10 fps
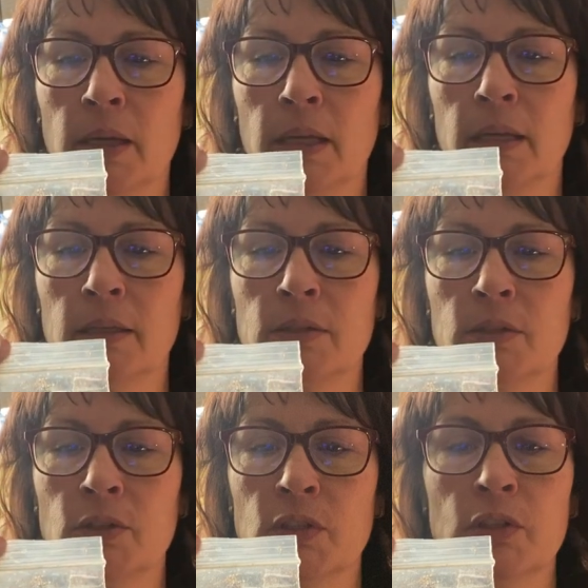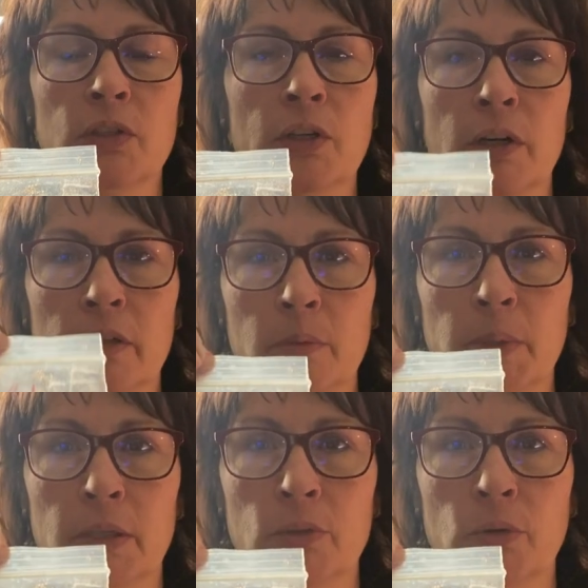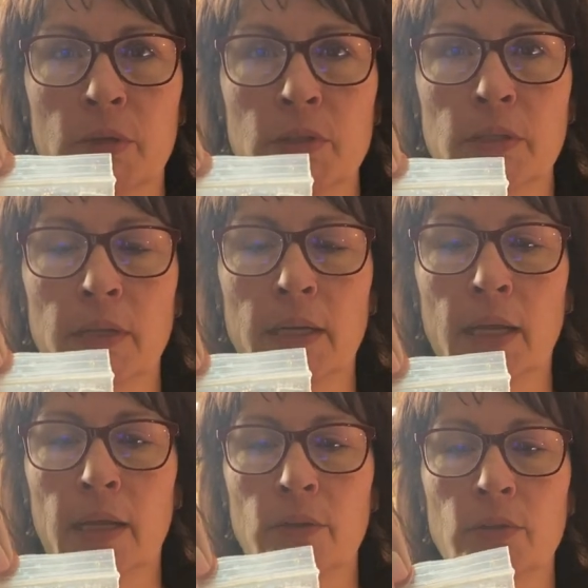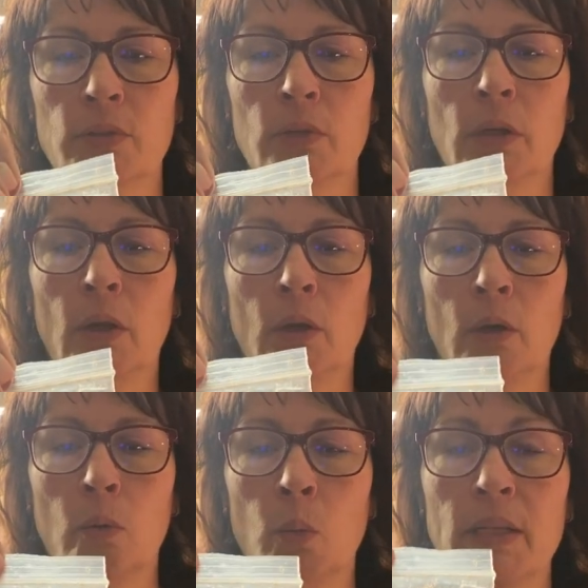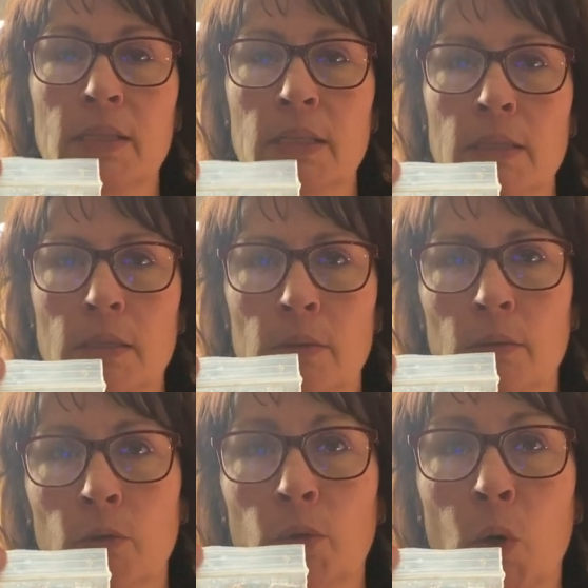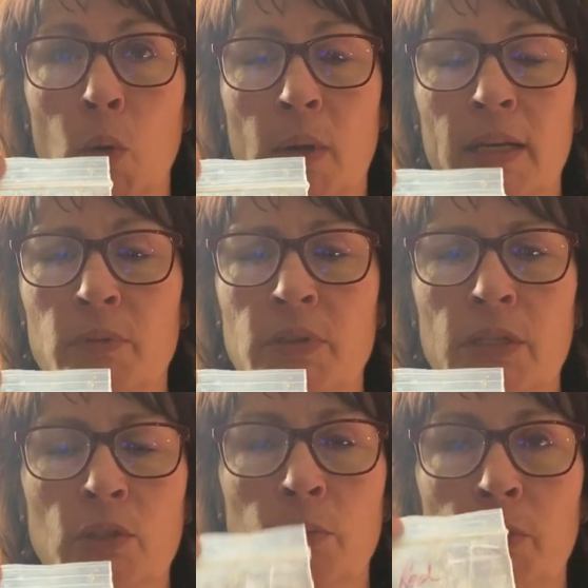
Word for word: and just started them indoors and had just one grow and it was such a